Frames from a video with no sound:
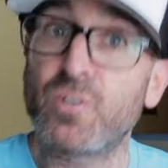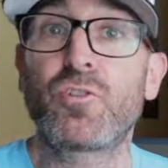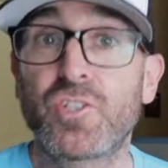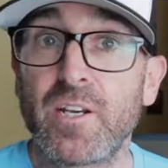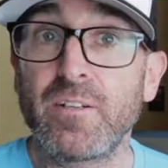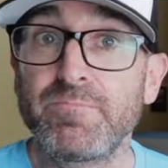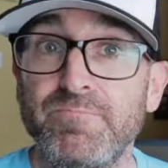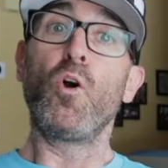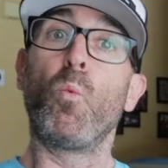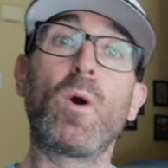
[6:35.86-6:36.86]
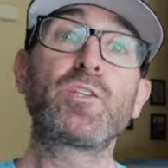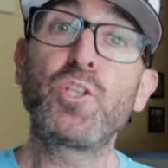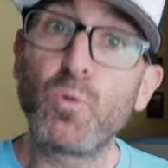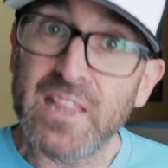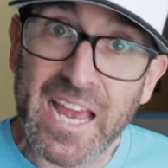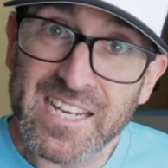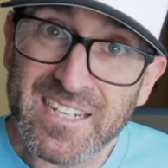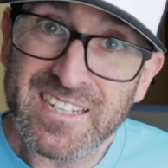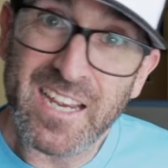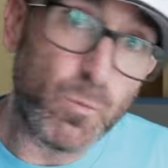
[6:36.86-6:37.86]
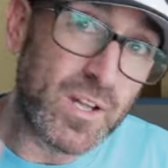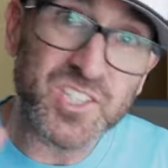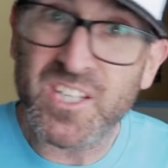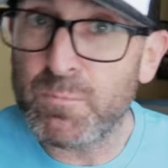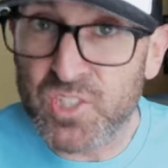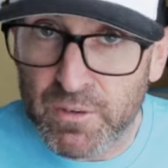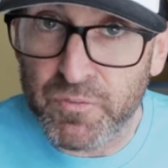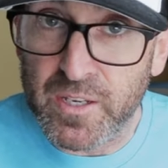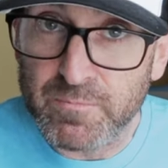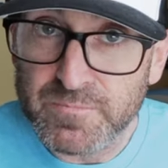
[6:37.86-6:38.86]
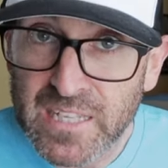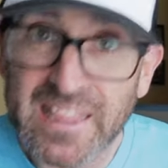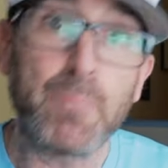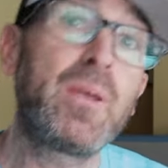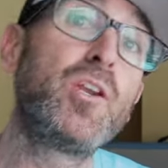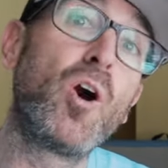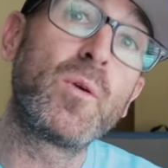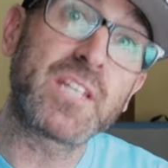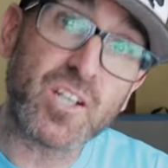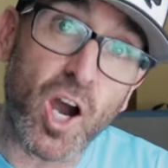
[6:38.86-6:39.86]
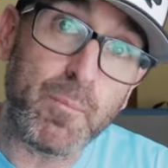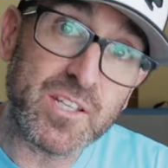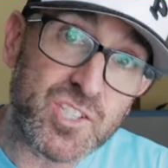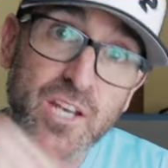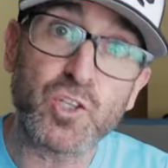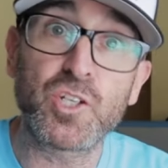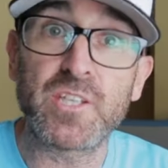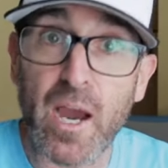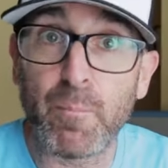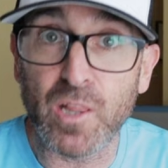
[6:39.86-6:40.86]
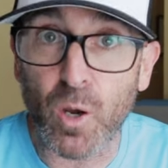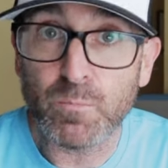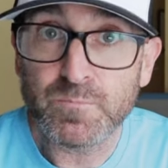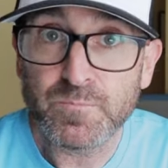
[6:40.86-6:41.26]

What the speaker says: interested in? What do you like and what seems iffy? Let me know in the comment section down below.